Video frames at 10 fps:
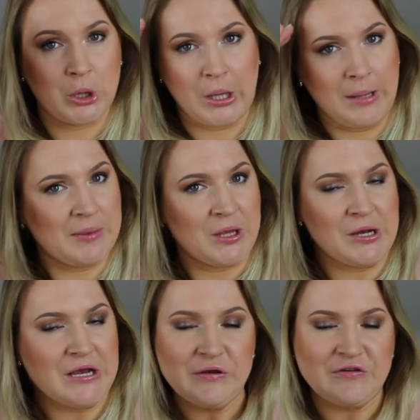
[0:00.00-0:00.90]
I'm here
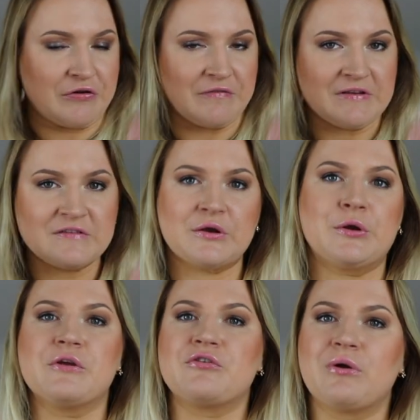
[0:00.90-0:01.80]
at your service,
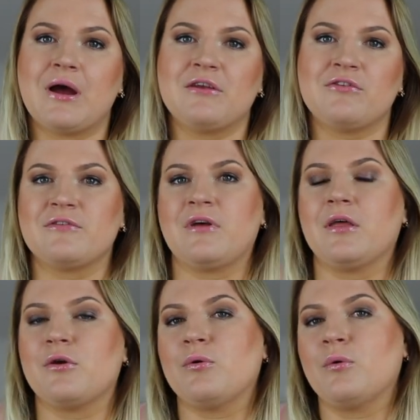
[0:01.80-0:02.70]
gonna try to tell
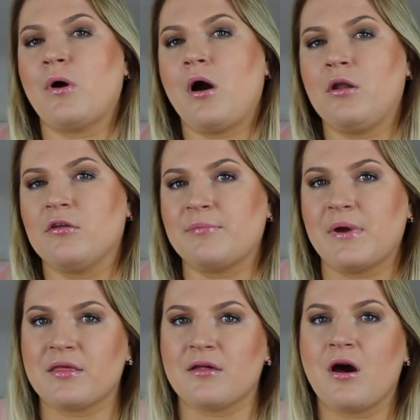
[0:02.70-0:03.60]
you all of
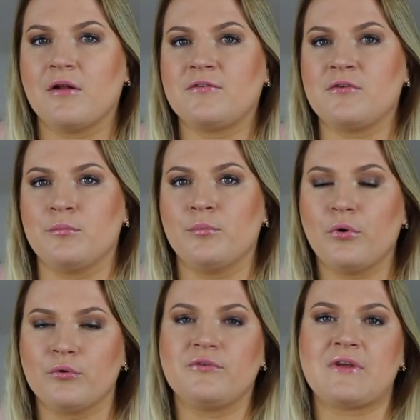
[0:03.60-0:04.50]
my thoughts on
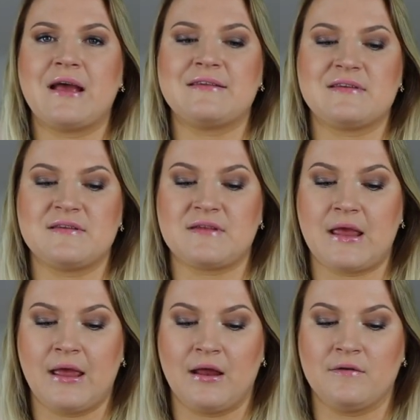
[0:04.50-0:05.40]
both sizes,
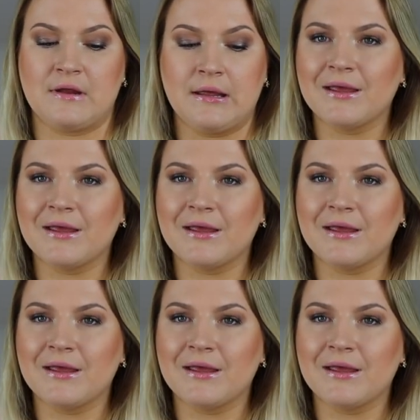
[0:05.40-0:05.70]
and